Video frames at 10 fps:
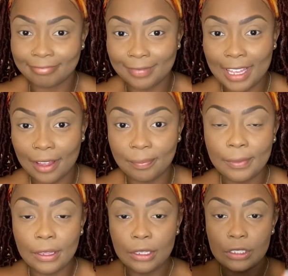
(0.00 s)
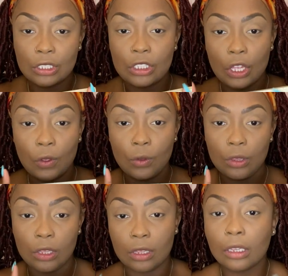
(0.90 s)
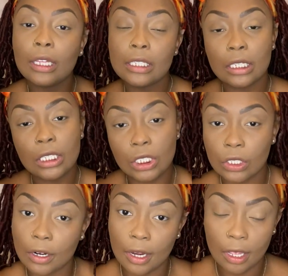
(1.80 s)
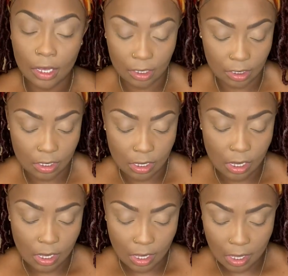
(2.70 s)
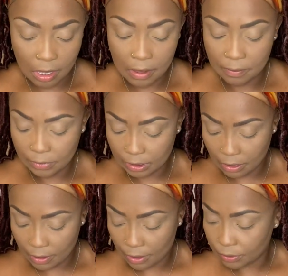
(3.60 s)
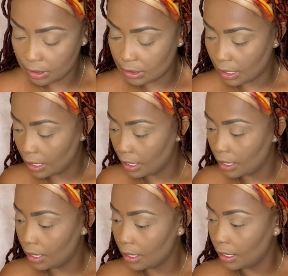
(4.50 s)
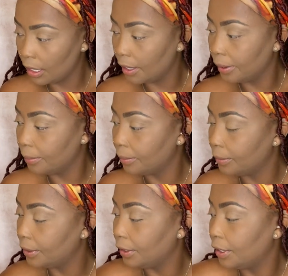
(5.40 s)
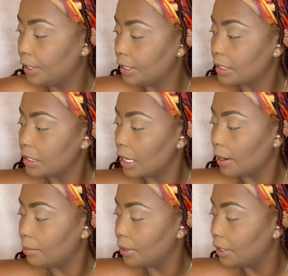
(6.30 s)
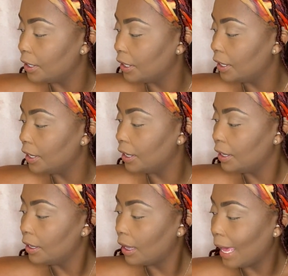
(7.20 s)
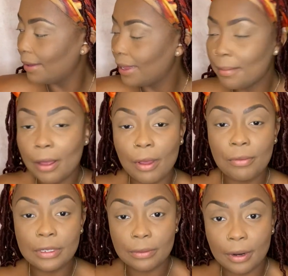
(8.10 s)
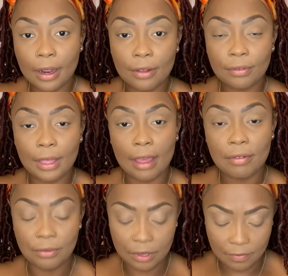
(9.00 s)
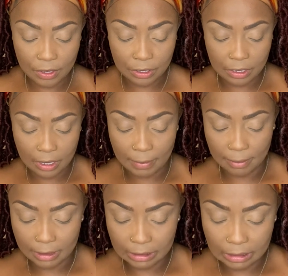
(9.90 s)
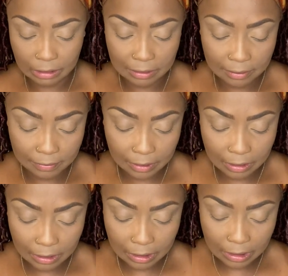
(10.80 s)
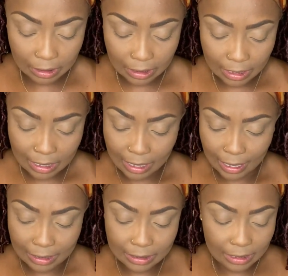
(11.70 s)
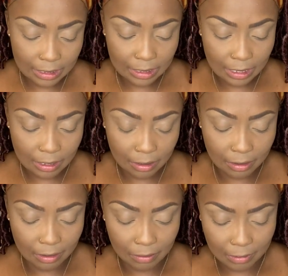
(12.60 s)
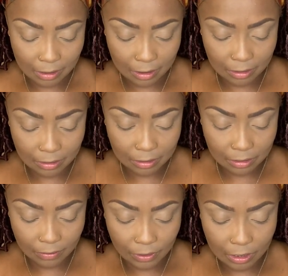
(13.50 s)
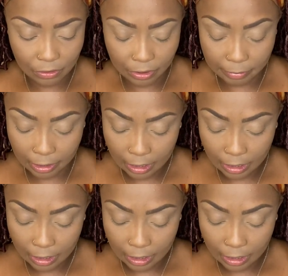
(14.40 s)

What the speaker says: Yeah. So let's get started. So I would say during this time period, I've had my moments where I haven't really felt good about myself, and I could say that. Oh my gosh, this is very creamy.